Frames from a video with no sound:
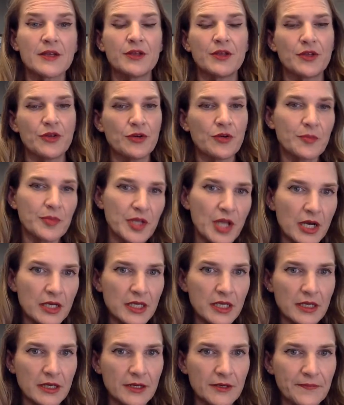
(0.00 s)
you don't belong
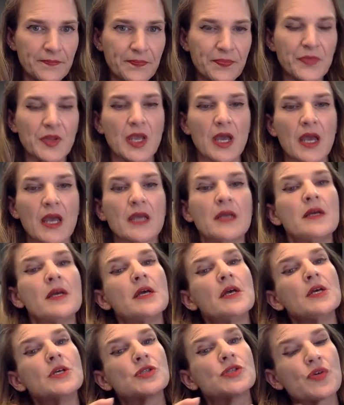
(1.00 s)
here. Okay,
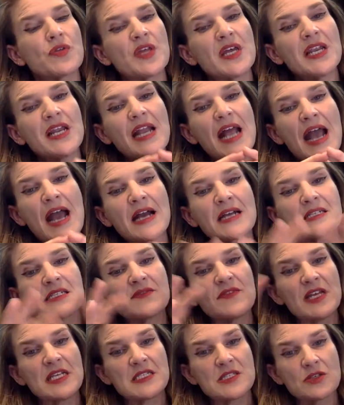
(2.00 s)
so then it
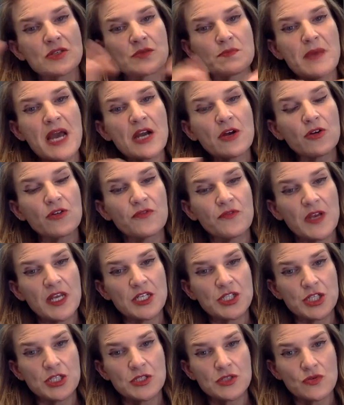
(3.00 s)
activates those
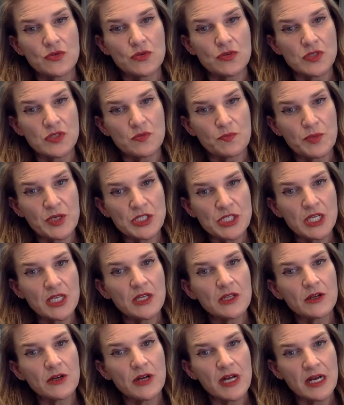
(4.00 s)
macrophages, or those
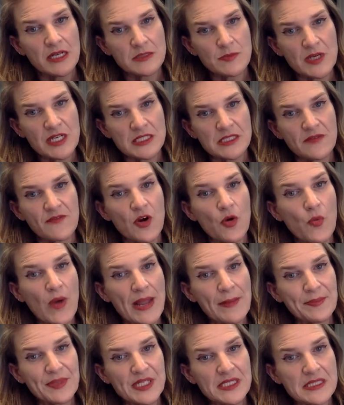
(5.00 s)
particular aspects of our
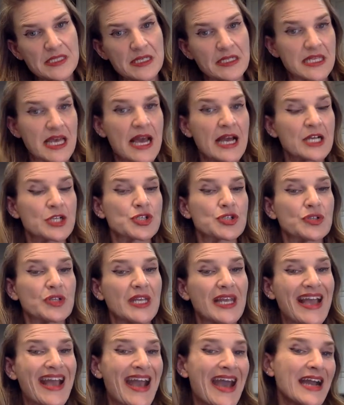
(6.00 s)
white blood cells
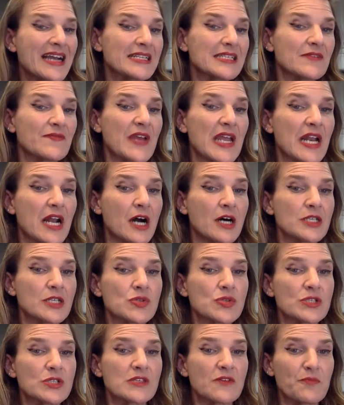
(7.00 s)
actually activate all
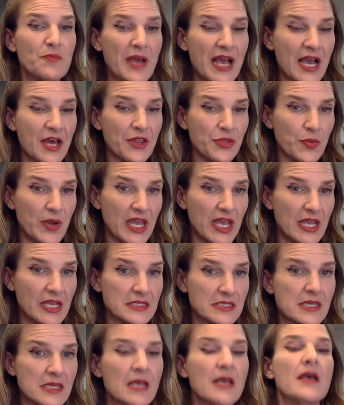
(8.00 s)
sorts of
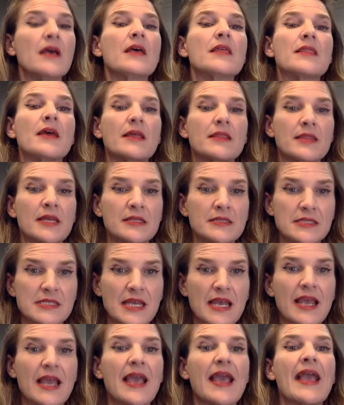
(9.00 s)
pathways that then
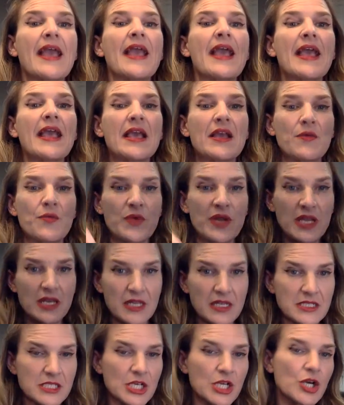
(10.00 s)
say, hey, we
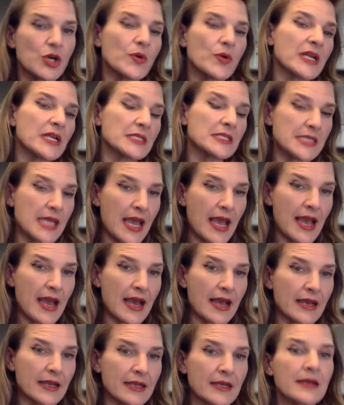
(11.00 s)
need to go and
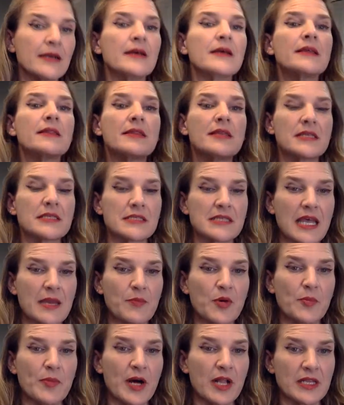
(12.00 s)
attack this
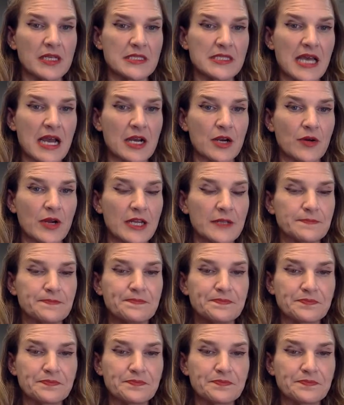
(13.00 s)
lipopolysaccharide.